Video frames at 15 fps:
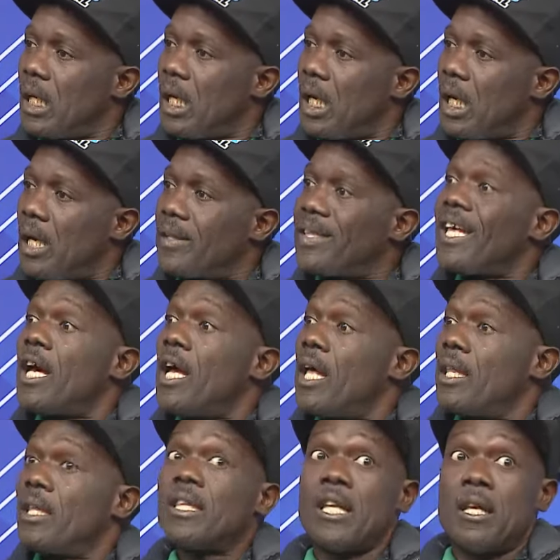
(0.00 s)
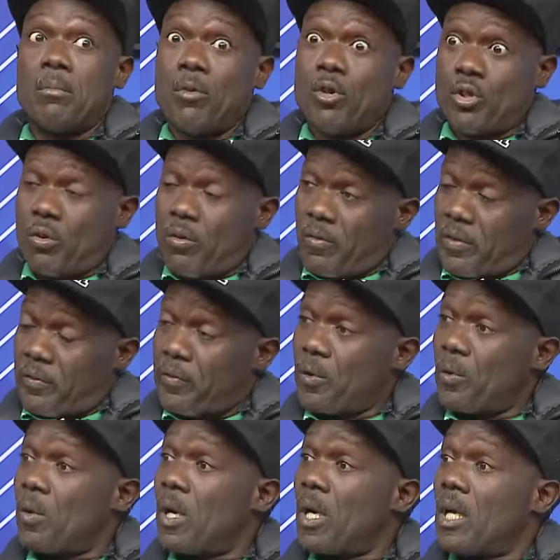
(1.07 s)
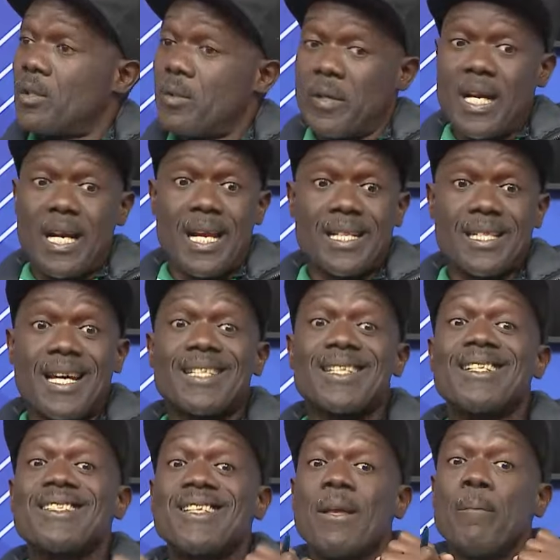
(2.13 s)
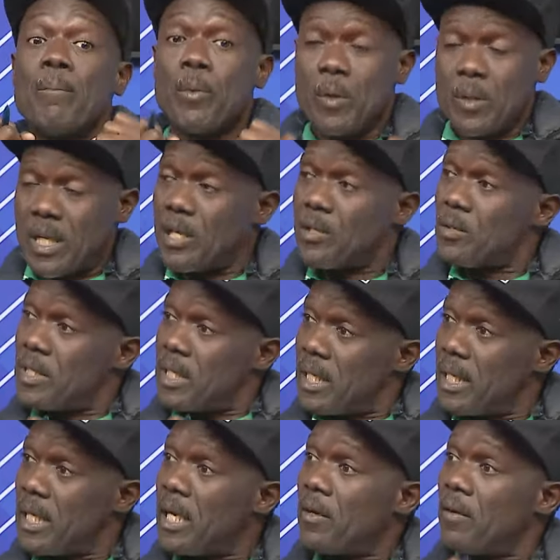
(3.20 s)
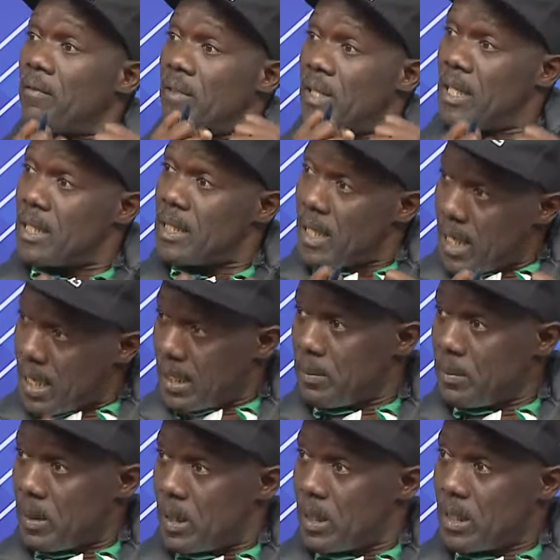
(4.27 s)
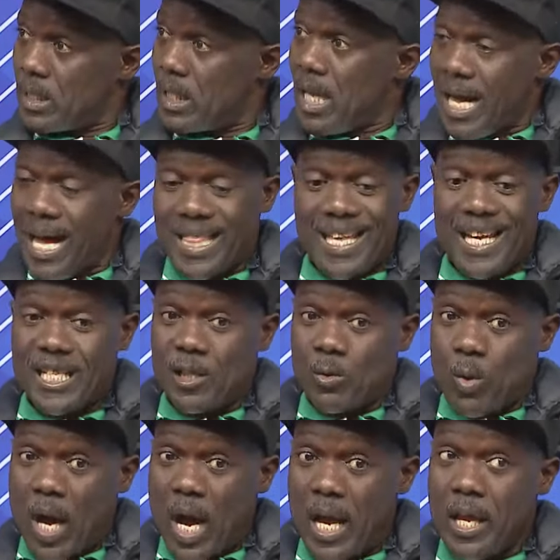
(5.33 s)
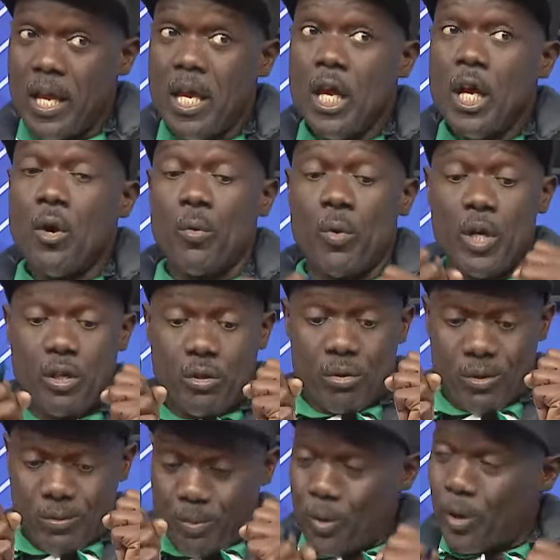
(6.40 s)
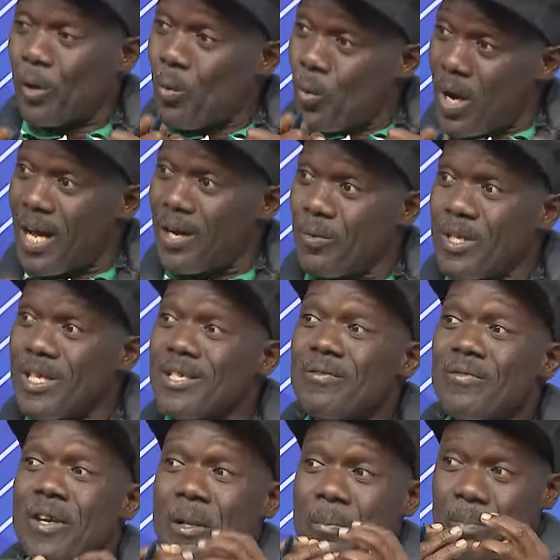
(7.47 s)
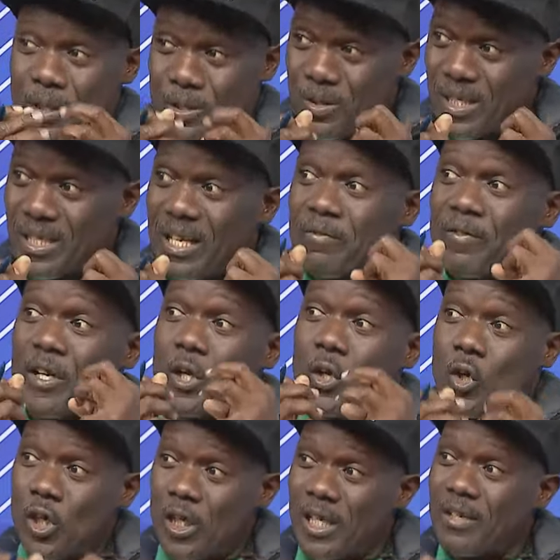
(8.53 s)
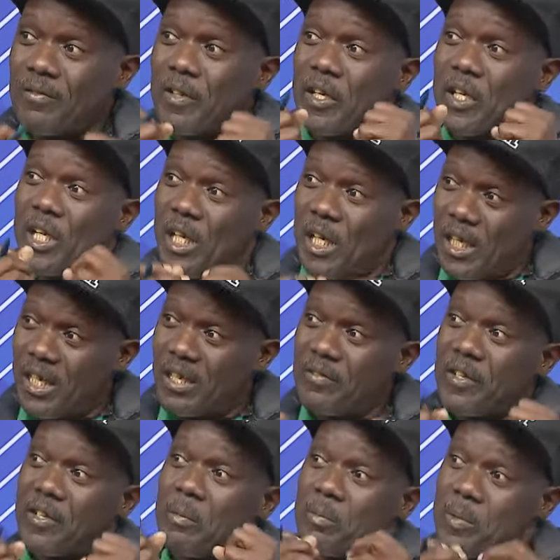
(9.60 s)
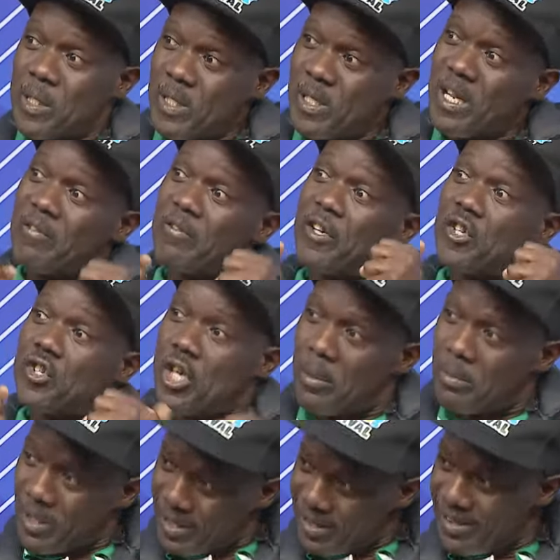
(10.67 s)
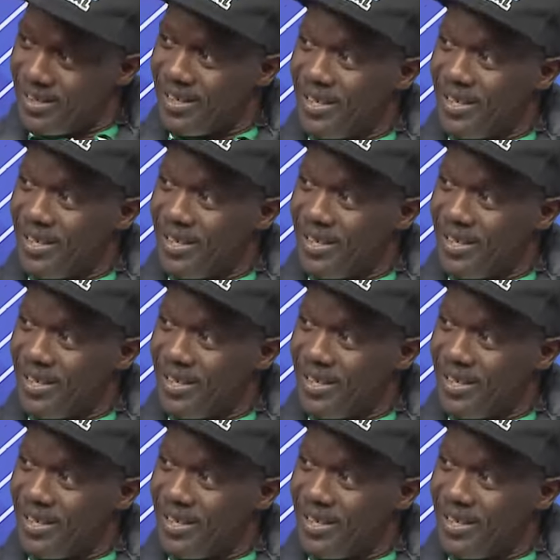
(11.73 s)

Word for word: uh, the, the, emotion of the viewer to yes. realize that it's important to take care of the animal. Yes. And that is why we chose spoken word, which yes. is very passionate and very calling and very healing and very embracing and very charming, mm